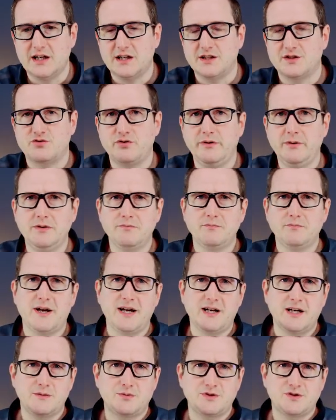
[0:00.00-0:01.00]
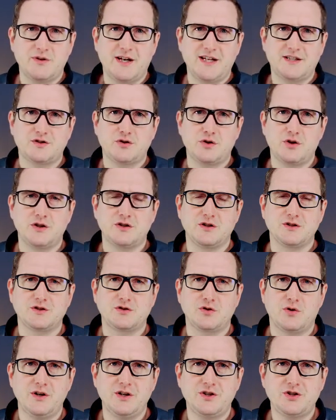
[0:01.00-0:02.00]
Streaming backups to external
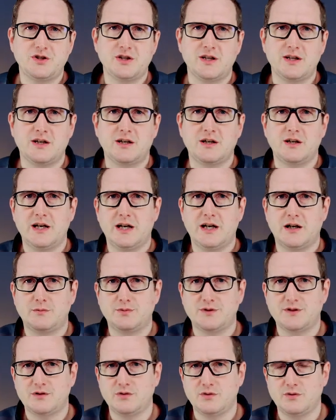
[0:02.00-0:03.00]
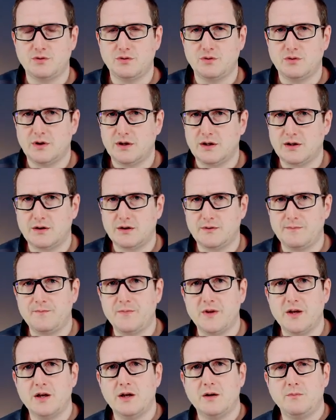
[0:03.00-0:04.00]
storage helps to
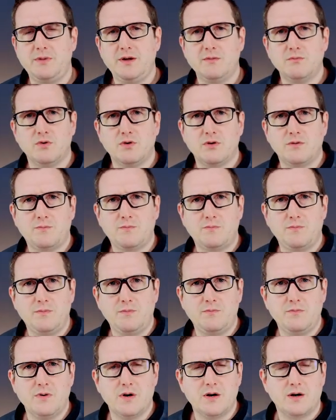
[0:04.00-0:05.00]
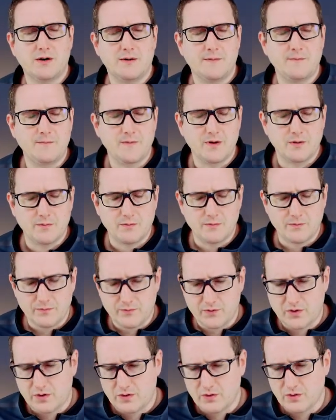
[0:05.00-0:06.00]
be more
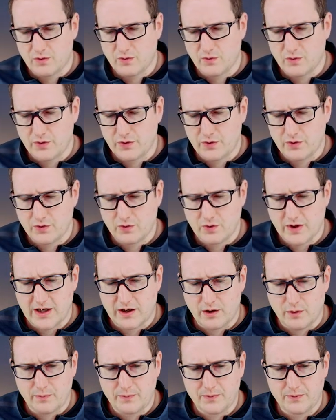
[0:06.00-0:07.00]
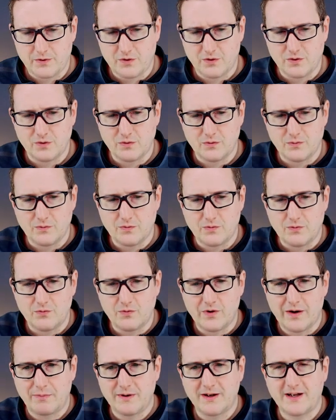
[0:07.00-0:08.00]
to help to
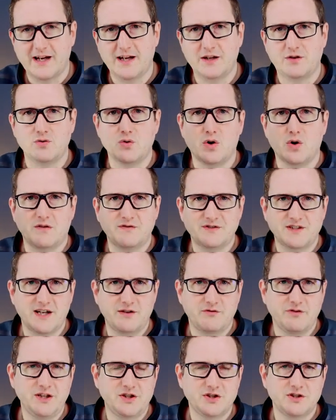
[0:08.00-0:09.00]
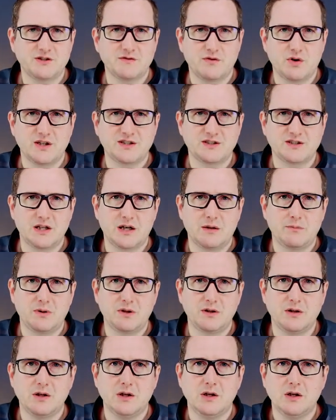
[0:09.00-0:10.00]
replicate to offsite regions, for example,